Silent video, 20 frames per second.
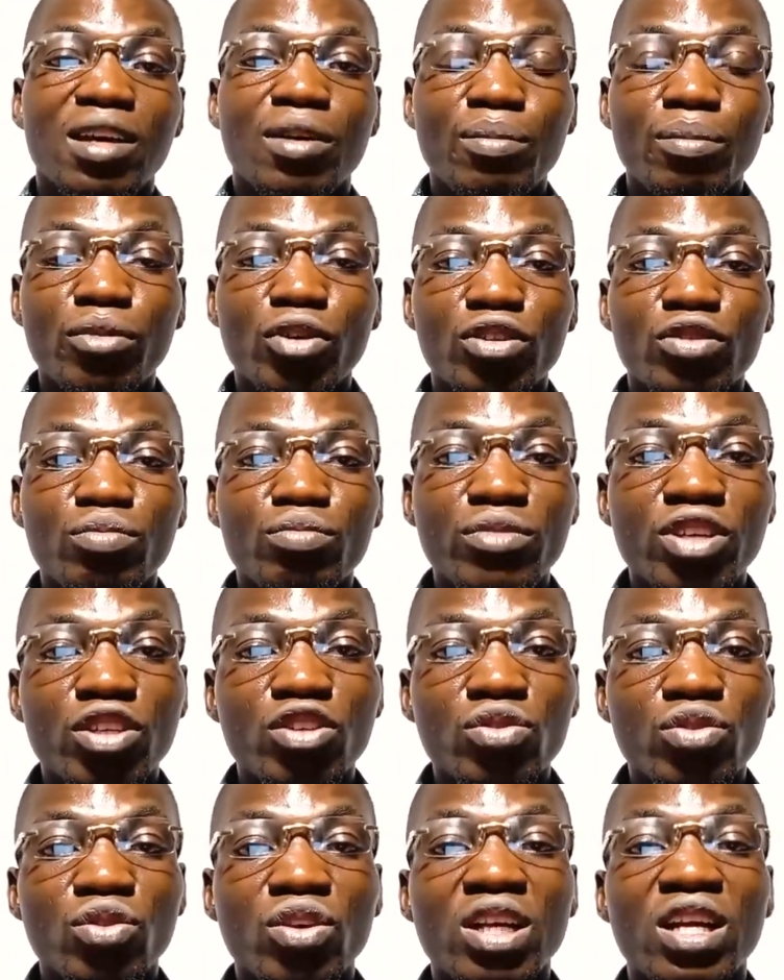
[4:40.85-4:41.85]
But make
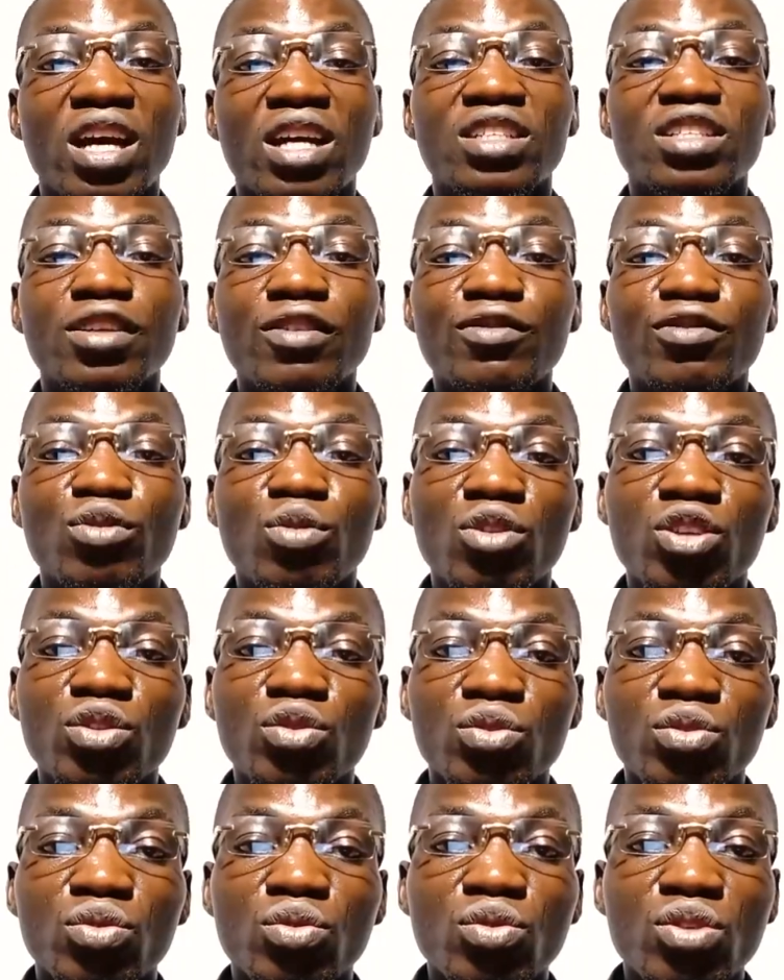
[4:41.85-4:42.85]
sure that if you want to
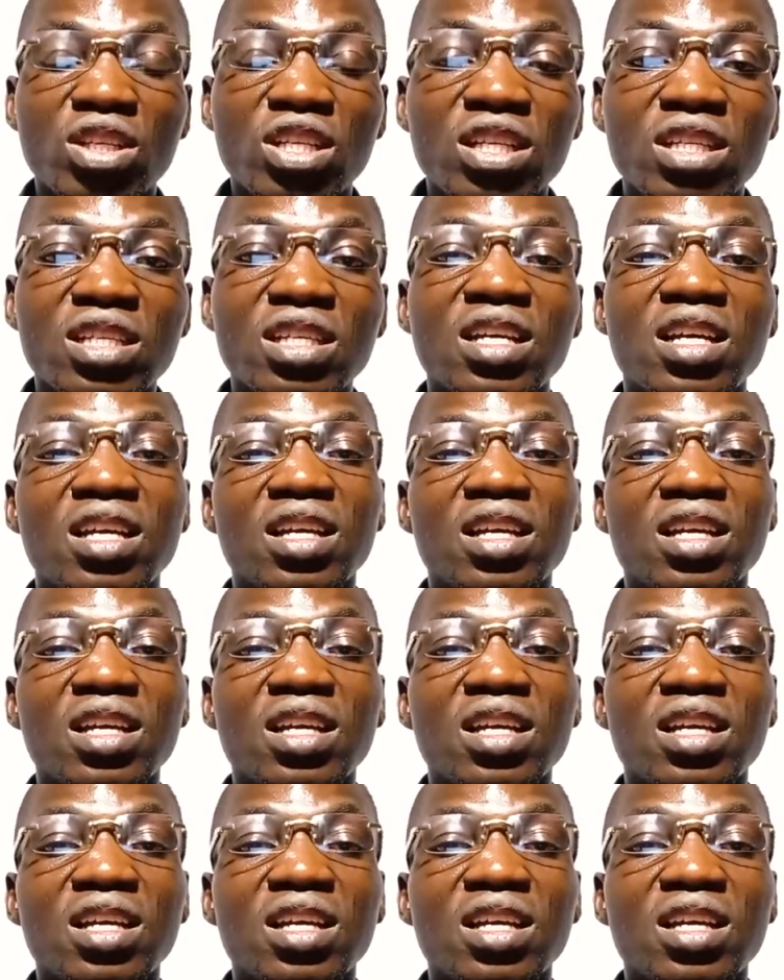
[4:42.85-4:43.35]
use it,